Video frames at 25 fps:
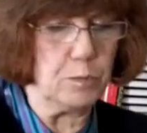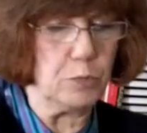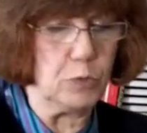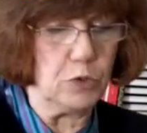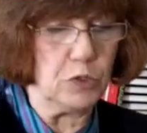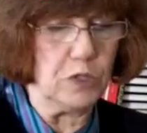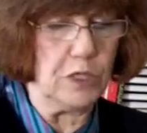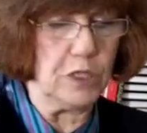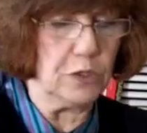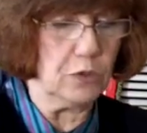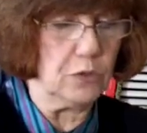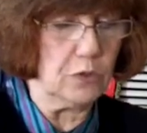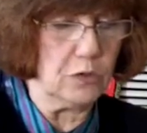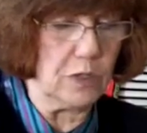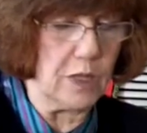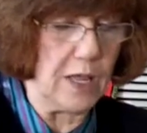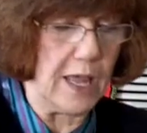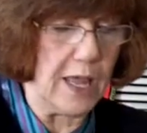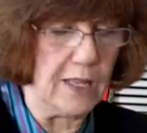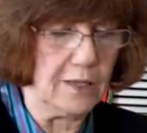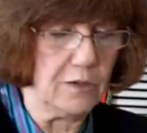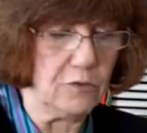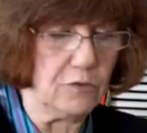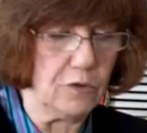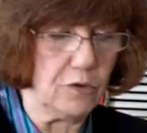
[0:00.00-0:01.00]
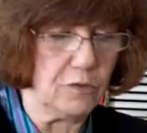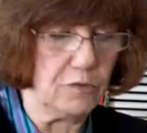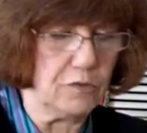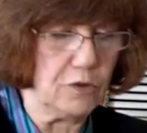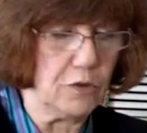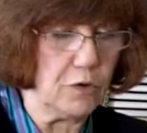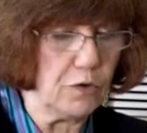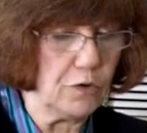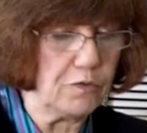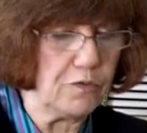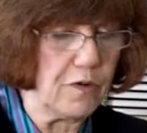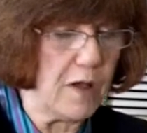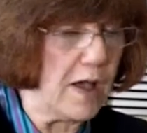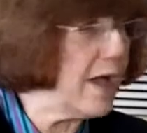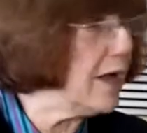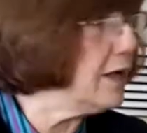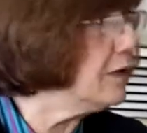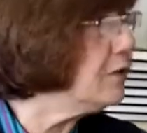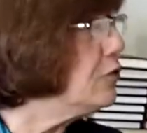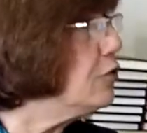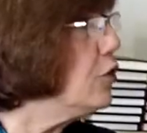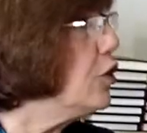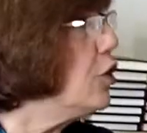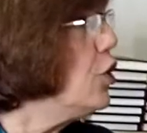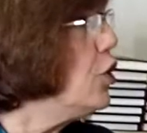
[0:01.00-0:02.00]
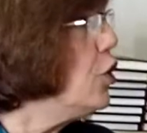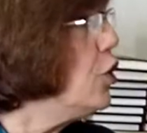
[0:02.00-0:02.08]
put into the hands of neophytes